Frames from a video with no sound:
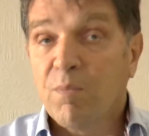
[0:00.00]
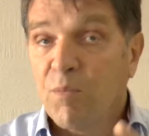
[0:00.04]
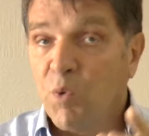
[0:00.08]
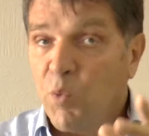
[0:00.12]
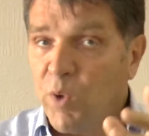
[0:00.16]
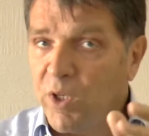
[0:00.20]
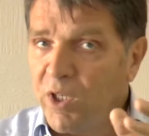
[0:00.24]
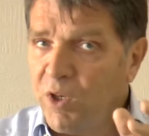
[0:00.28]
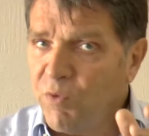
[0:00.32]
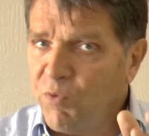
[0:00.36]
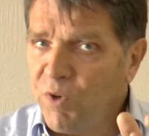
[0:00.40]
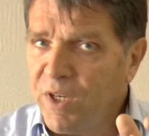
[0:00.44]

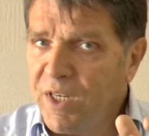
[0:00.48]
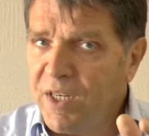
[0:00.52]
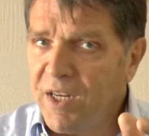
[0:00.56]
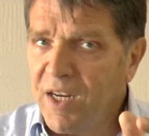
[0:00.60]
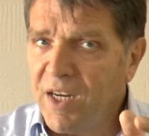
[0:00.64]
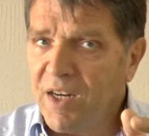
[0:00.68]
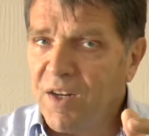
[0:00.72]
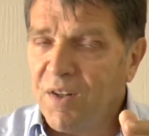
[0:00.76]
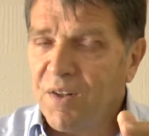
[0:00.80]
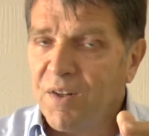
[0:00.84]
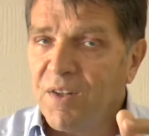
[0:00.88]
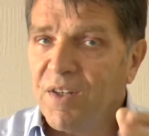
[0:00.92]
When you're
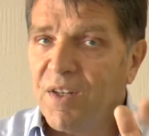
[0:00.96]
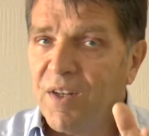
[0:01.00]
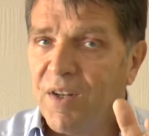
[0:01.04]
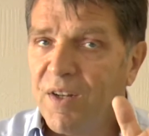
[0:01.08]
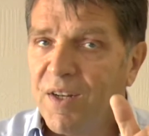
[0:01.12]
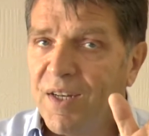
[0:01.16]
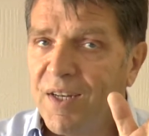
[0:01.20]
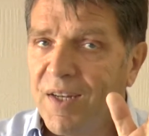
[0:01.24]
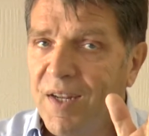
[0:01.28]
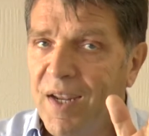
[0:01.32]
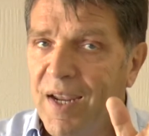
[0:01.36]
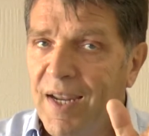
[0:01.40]
reading,
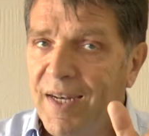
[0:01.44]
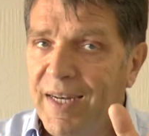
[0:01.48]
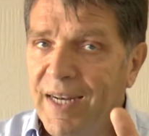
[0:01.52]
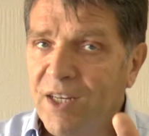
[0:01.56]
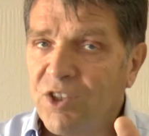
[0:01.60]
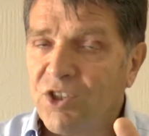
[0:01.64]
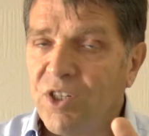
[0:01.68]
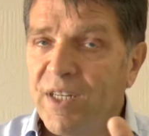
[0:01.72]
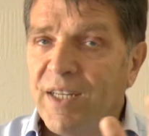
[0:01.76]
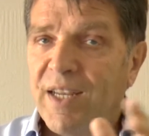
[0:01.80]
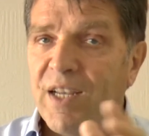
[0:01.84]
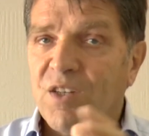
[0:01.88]
it
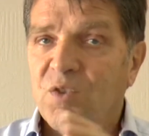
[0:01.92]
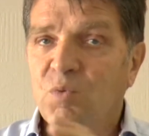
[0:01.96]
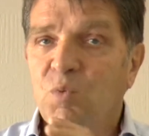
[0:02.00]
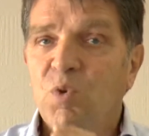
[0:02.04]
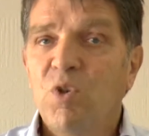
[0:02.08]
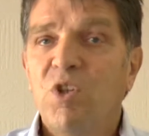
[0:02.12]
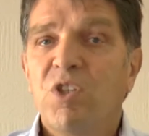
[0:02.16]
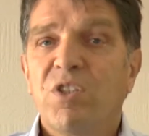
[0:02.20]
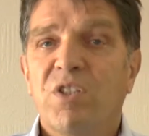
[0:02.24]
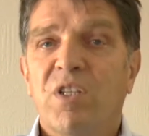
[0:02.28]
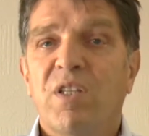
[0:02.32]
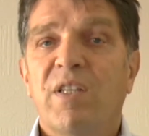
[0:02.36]
actually gets
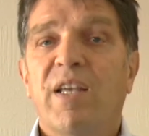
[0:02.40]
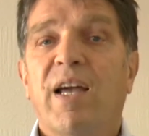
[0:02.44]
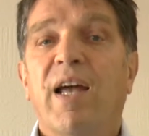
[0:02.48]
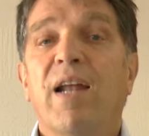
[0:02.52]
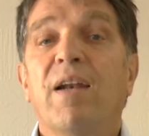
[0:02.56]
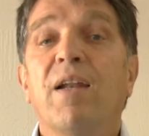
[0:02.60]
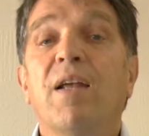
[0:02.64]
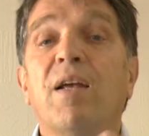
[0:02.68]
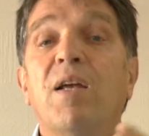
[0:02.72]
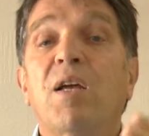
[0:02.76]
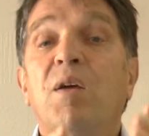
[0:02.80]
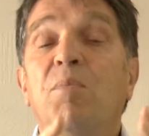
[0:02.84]
worse than
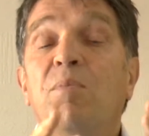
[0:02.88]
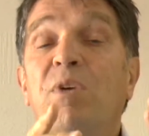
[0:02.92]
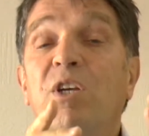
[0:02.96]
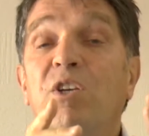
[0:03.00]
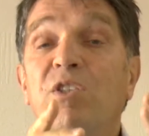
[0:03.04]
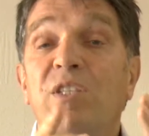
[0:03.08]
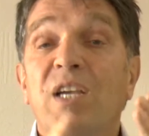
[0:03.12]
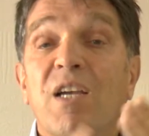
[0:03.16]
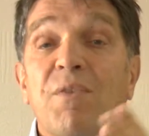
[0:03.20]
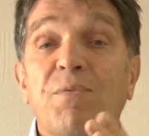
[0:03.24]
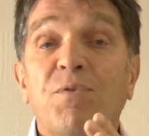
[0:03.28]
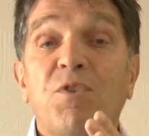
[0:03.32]
that,
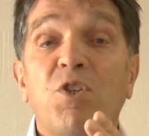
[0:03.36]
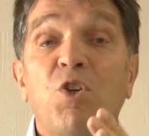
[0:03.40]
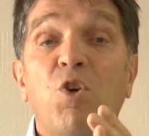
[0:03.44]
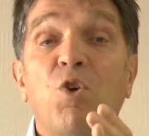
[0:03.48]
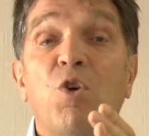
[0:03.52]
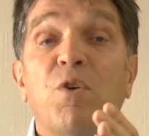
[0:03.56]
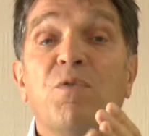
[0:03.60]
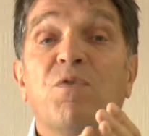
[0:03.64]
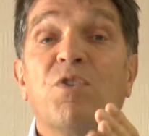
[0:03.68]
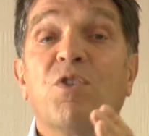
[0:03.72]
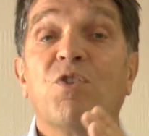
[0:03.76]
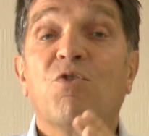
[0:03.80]
because after you
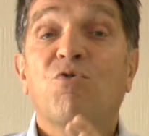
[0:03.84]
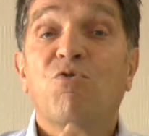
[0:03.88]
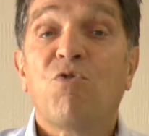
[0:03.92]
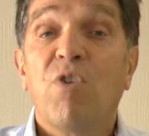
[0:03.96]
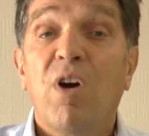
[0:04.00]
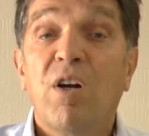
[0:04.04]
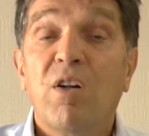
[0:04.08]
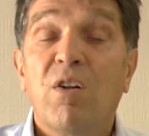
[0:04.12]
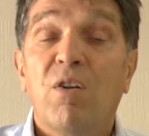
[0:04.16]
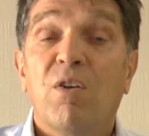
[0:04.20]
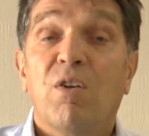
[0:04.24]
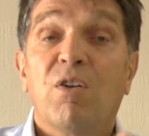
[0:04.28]
have
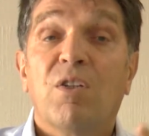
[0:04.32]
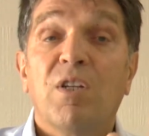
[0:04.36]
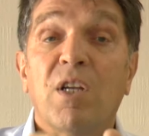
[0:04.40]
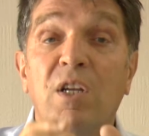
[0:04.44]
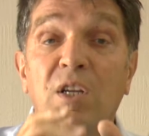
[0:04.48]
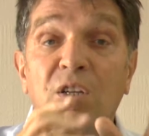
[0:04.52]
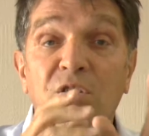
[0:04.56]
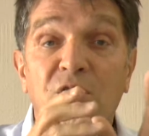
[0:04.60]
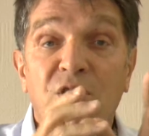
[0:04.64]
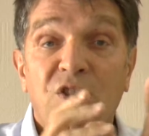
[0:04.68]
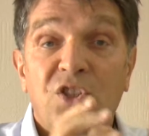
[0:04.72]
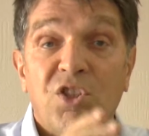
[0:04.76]
struggled
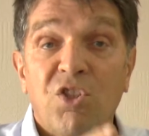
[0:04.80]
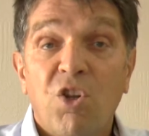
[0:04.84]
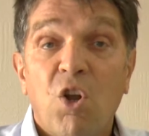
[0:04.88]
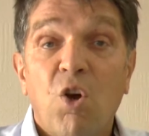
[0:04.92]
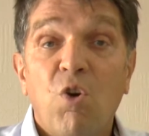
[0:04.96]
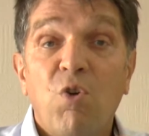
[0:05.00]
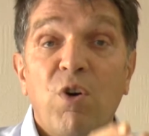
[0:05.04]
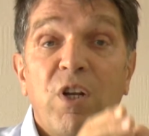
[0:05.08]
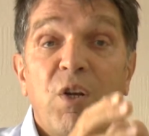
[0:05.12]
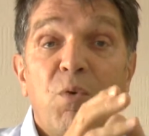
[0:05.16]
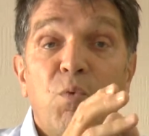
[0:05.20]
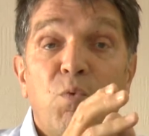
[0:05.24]
to
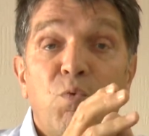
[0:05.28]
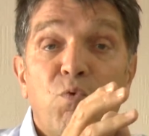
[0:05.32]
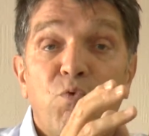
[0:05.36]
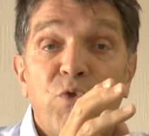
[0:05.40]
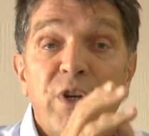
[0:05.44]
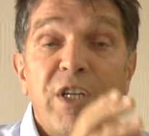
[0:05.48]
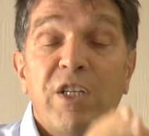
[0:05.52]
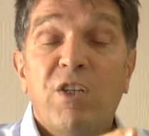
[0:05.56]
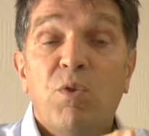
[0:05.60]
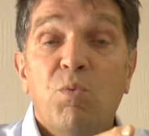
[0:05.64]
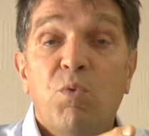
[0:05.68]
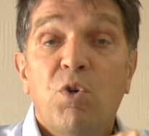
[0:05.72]
slowly
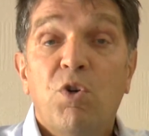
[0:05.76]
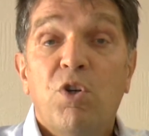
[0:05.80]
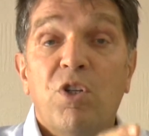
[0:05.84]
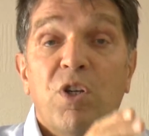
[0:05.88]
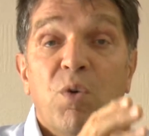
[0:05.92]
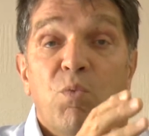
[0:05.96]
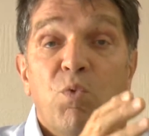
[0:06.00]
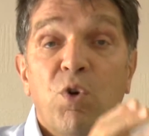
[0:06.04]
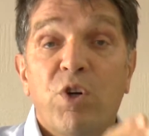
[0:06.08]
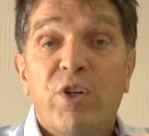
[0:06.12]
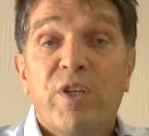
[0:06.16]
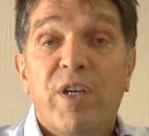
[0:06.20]
read a word
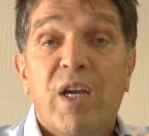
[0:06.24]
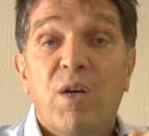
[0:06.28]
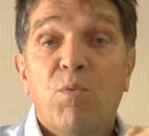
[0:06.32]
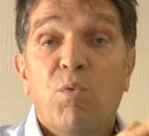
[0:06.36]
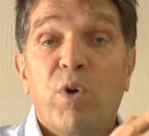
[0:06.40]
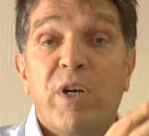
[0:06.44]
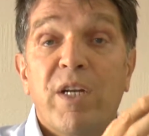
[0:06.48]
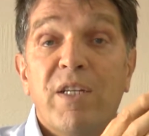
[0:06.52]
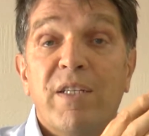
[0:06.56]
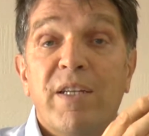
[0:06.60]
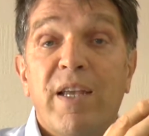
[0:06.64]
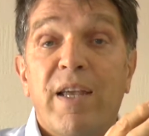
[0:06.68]
and work out
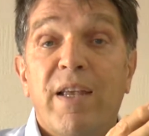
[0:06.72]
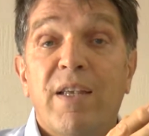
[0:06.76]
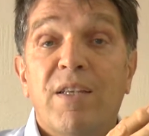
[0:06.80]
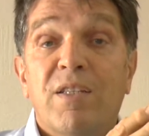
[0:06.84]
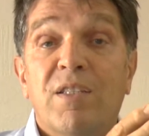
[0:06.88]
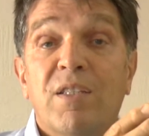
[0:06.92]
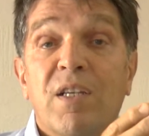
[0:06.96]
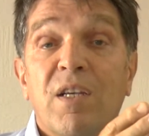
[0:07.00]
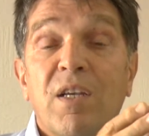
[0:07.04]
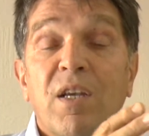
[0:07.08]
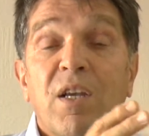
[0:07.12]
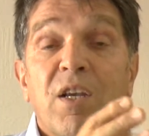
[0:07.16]
what it
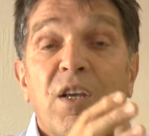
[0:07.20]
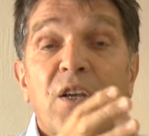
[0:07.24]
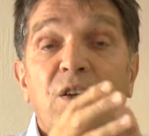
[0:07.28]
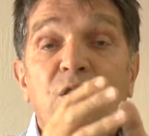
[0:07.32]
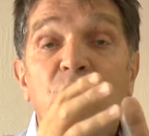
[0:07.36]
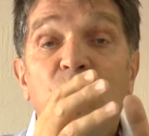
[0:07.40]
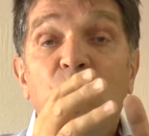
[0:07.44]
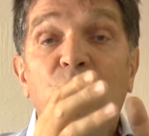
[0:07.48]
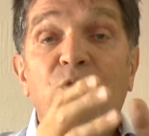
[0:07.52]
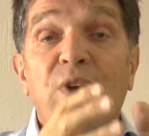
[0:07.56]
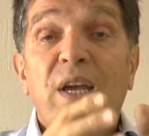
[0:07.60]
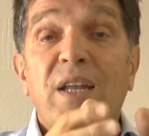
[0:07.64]
is,
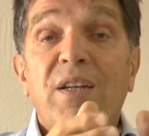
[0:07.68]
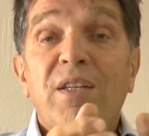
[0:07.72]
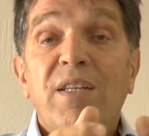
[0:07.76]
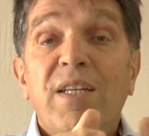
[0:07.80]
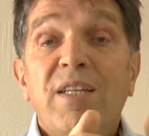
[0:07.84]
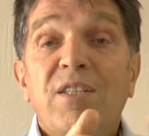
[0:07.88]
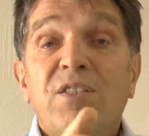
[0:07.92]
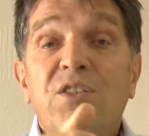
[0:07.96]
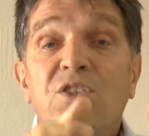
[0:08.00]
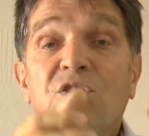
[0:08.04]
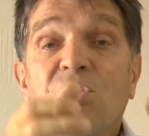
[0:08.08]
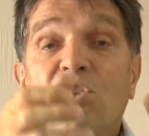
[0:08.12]
you then
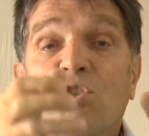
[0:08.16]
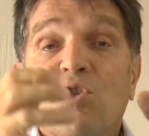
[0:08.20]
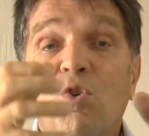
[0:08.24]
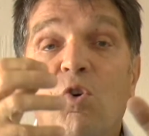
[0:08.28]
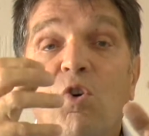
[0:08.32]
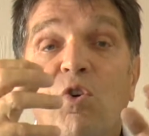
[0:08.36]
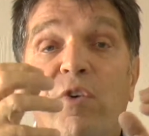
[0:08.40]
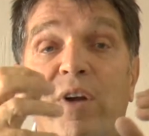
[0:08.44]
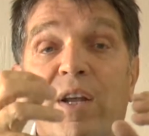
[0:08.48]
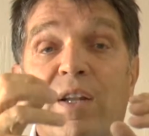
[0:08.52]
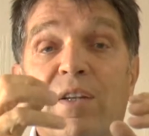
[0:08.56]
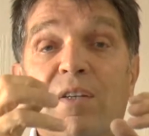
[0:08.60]
need to
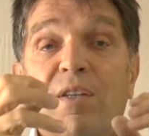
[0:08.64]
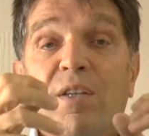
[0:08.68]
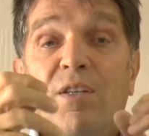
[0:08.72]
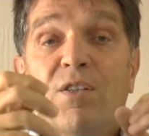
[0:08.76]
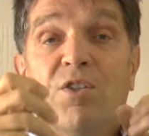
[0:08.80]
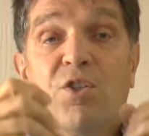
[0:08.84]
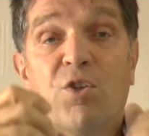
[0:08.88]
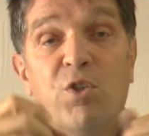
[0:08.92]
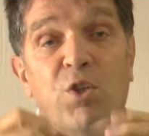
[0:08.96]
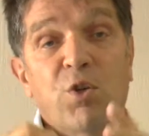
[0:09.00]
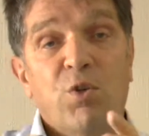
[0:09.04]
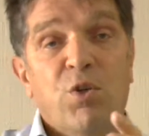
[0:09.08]
store it
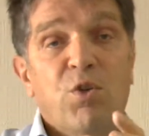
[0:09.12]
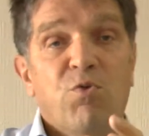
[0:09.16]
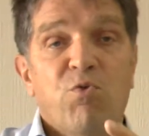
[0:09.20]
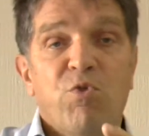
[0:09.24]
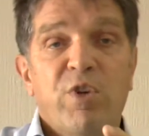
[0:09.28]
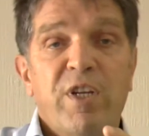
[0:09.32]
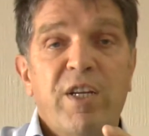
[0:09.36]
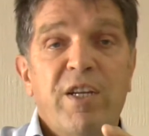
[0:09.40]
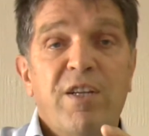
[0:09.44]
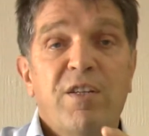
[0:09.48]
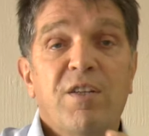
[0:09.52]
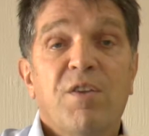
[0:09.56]
so you can
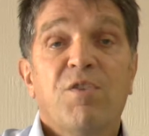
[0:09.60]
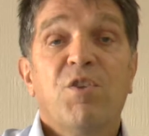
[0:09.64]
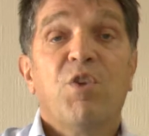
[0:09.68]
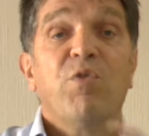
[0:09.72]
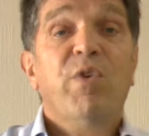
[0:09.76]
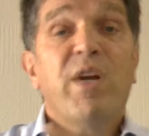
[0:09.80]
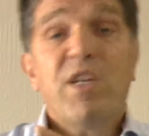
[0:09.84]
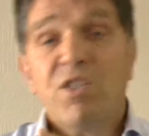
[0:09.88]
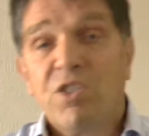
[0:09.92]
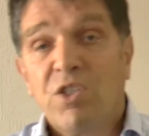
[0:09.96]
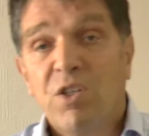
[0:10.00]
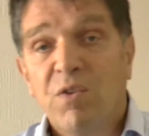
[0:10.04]
read the
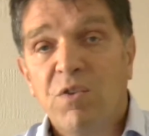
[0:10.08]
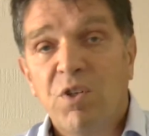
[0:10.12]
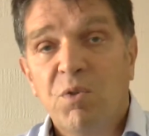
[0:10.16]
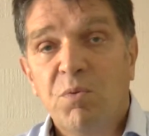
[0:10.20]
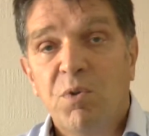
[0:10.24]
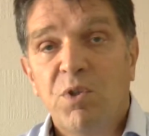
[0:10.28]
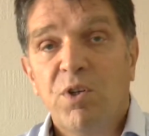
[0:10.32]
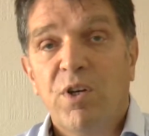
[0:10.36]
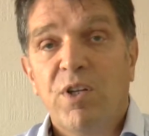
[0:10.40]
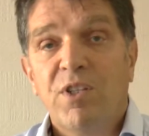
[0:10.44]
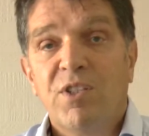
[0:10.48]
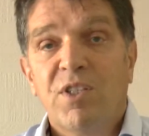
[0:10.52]
rest of the
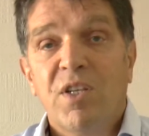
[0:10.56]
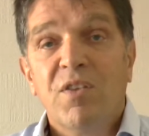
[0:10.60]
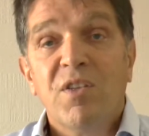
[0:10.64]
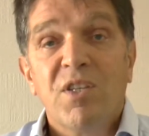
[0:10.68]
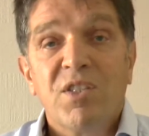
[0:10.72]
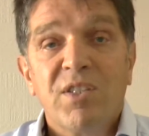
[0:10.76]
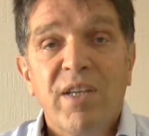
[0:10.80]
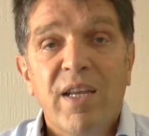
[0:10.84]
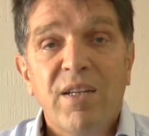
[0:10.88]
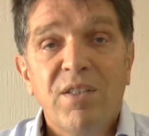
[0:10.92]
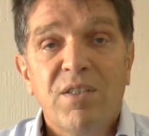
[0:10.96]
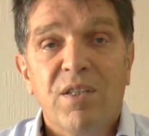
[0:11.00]
words in
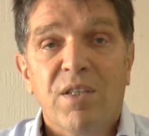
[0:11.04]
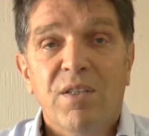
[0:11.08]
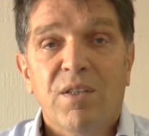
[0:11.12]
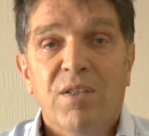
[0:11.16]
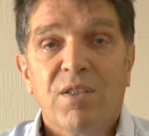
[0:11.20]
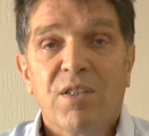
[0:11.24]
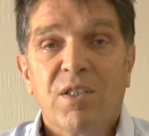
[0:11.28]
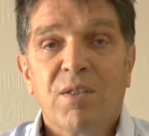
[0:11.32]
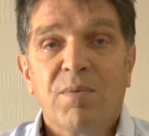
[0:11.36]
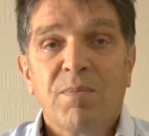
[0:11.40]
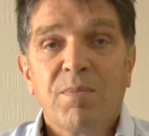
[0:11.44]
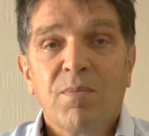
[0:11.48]
the
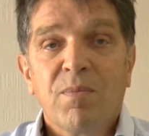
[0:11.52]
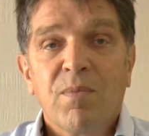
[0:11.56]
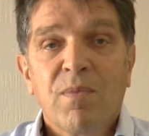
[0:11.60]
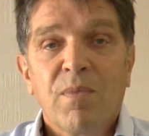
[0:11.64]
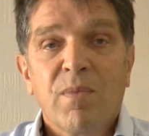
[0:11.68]
sentence.